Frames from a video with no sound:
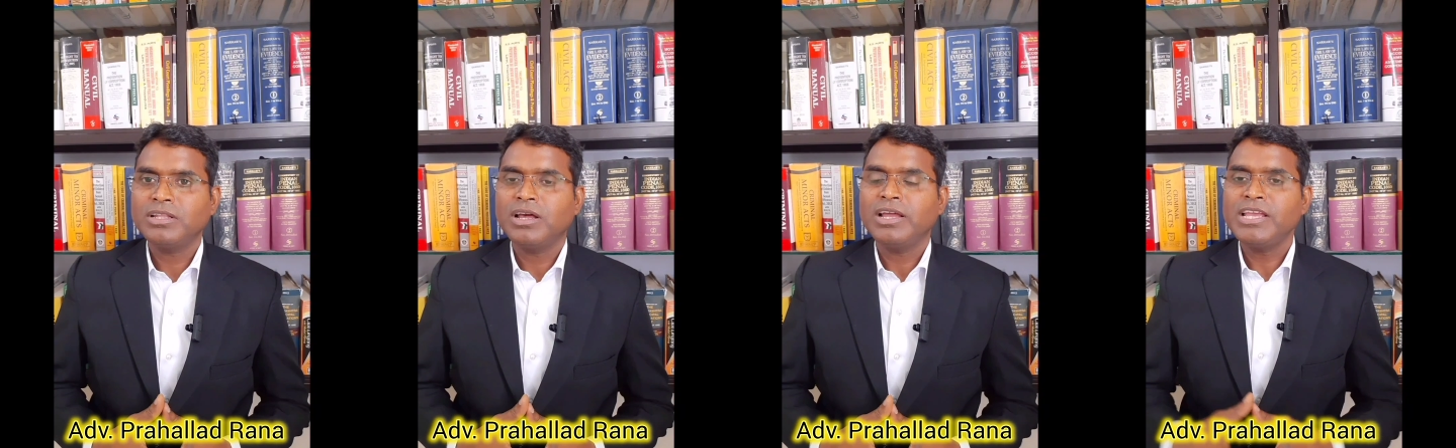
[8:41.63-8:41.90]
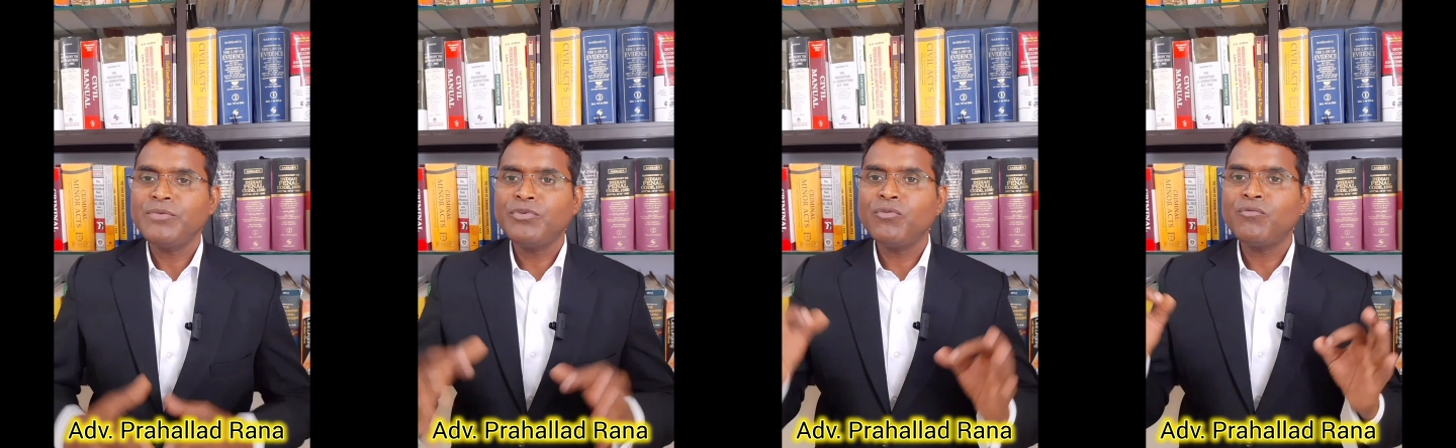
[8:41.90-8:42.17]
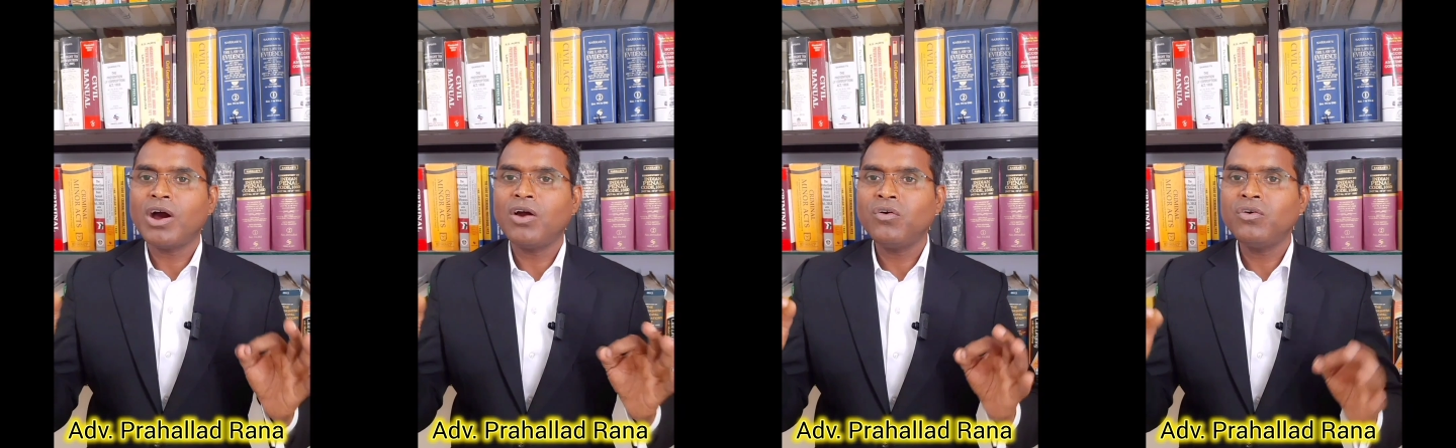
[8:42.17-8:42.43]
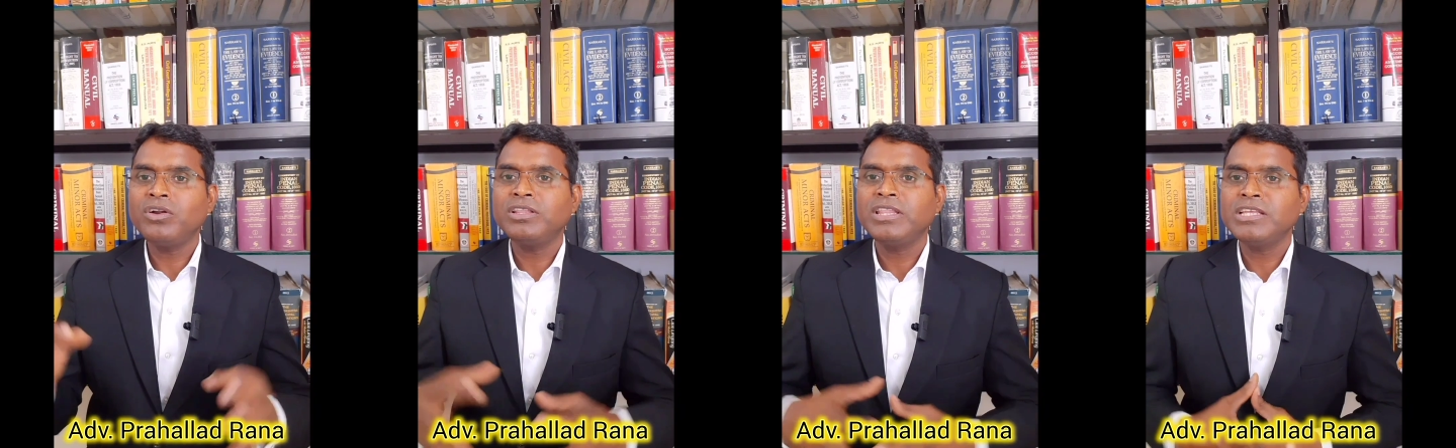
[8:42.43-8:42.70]
If you
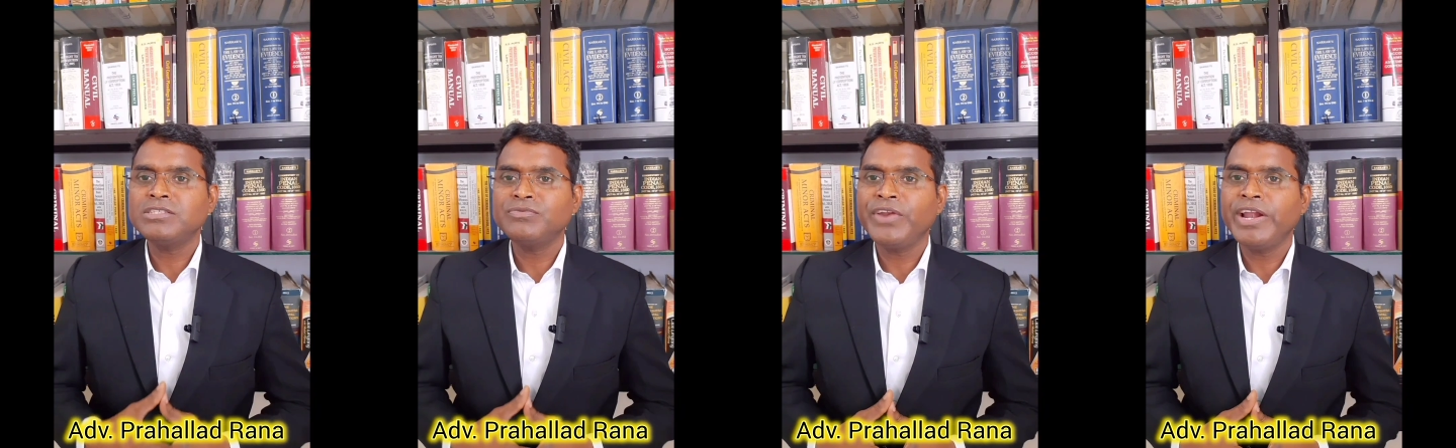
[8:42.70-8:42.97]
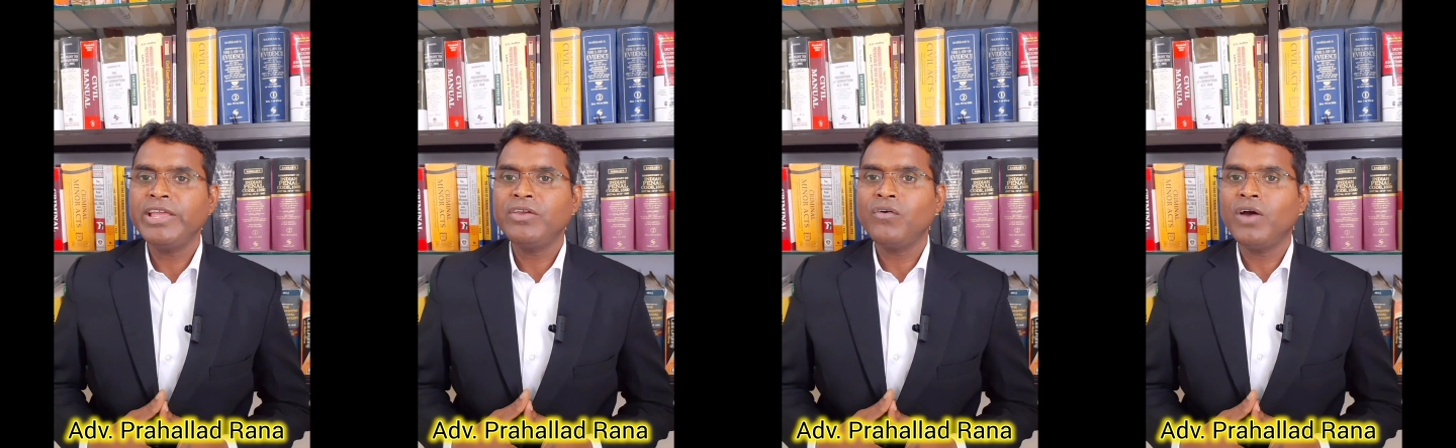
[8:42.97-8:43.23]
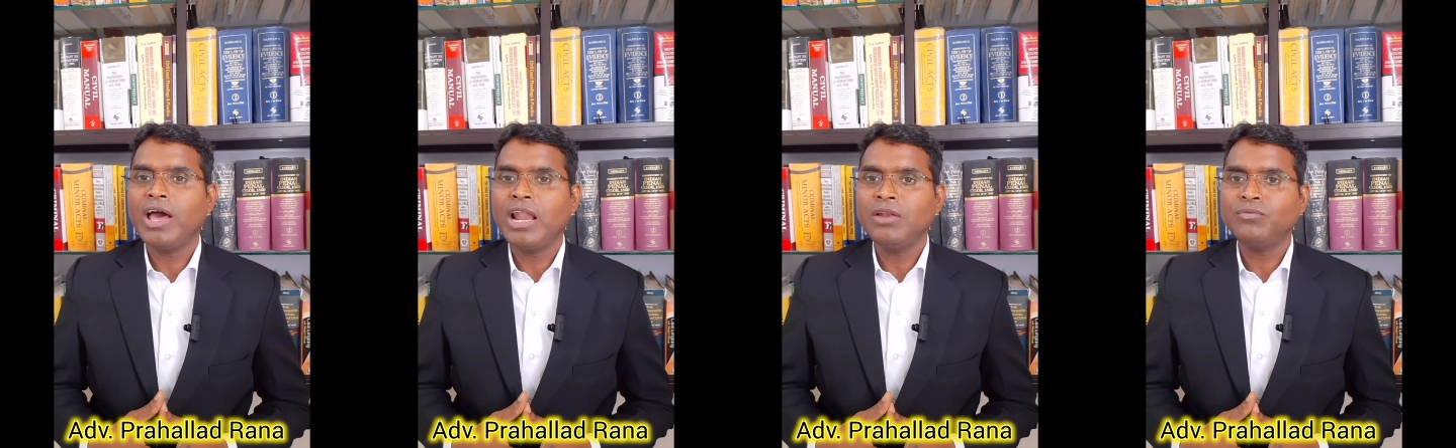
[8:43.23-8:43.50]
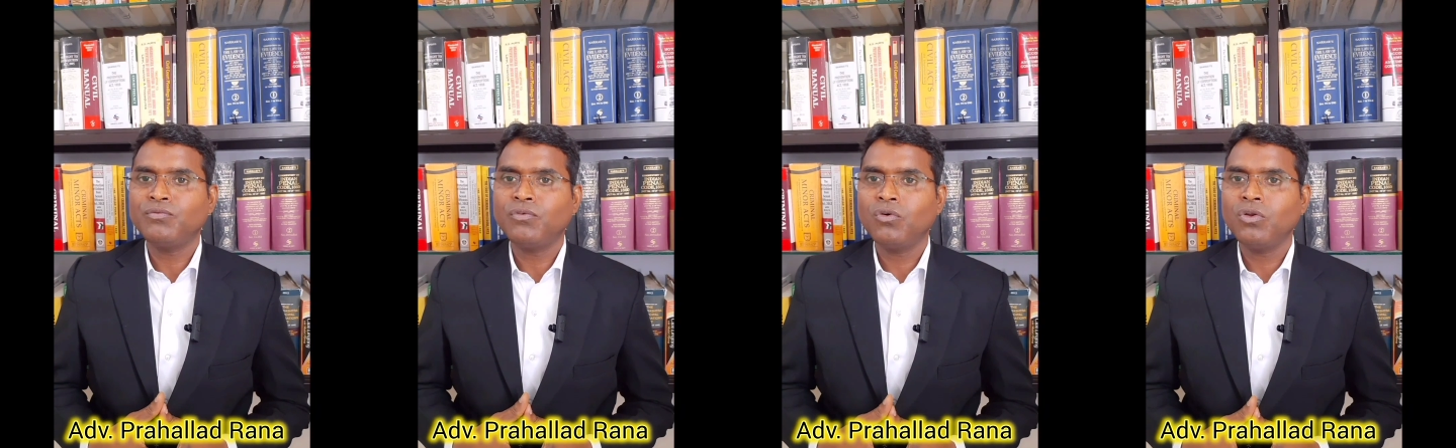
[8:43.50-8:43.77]
found this video
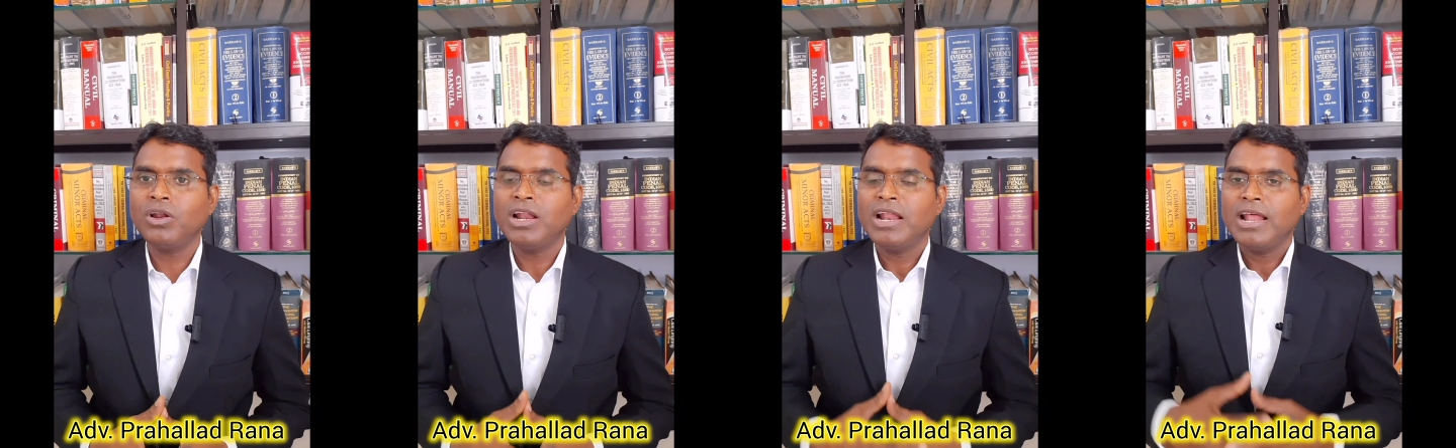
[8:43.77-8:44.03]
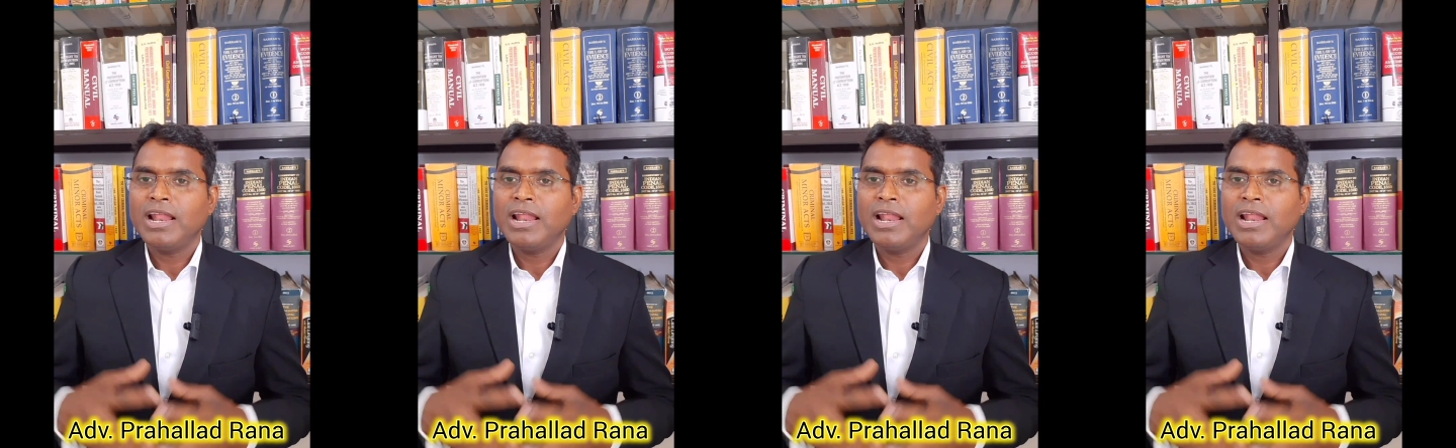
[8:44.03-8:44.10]
helpful,